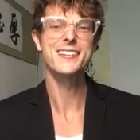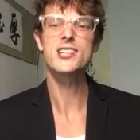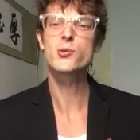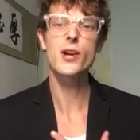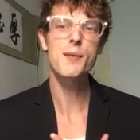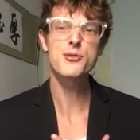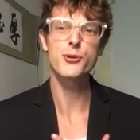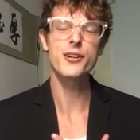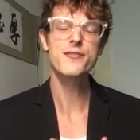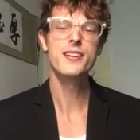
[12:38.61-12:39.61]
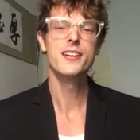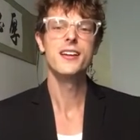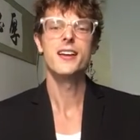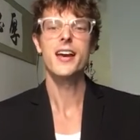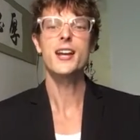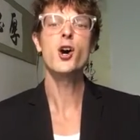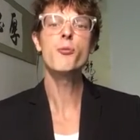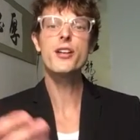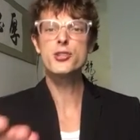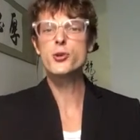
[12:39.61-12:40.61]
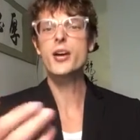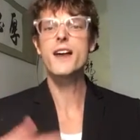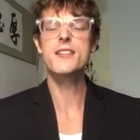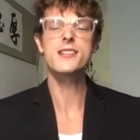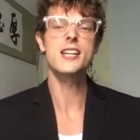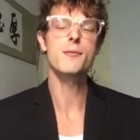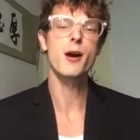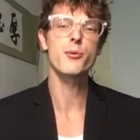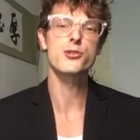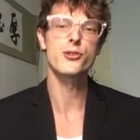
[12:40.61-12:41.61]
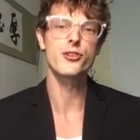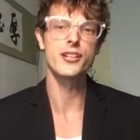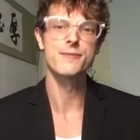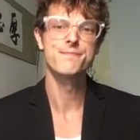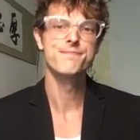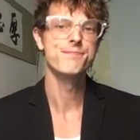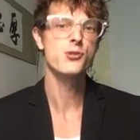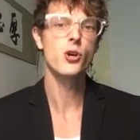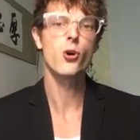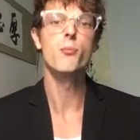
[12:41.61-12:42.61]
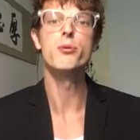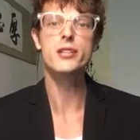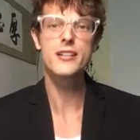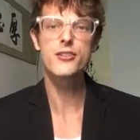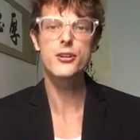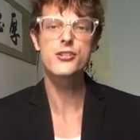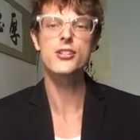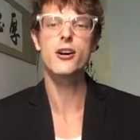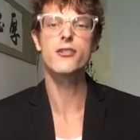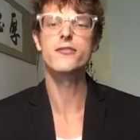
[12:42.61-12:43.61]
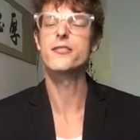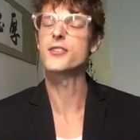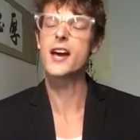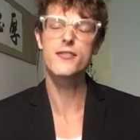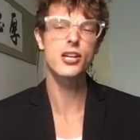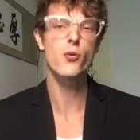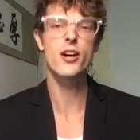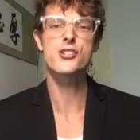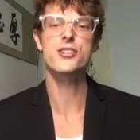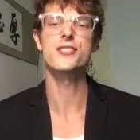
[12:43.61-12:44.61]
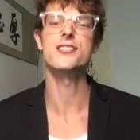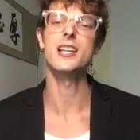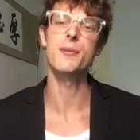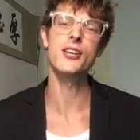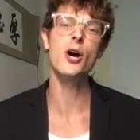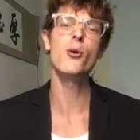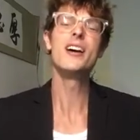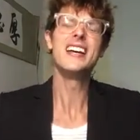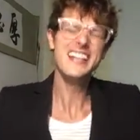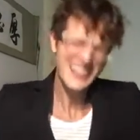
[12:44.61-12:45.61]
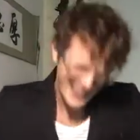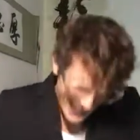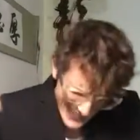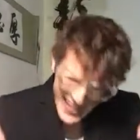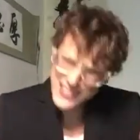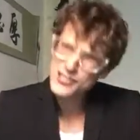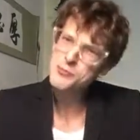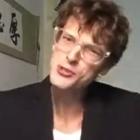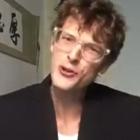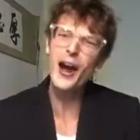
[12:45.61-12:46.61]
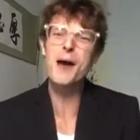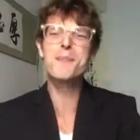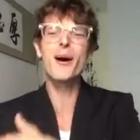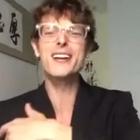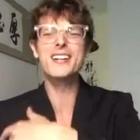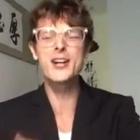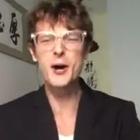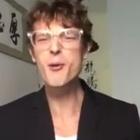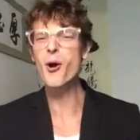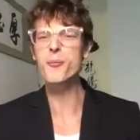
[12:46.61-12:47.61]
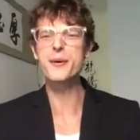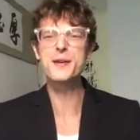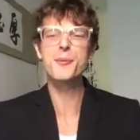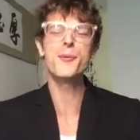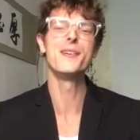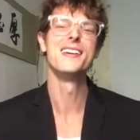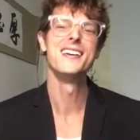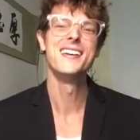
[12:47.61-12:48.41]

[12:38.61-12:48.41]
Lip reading: And that's what I'm doing. And I hope that you have that same opportunity. So believe in yourself. If you have any questions, let me know. Hit that subscribe button. Come on, people.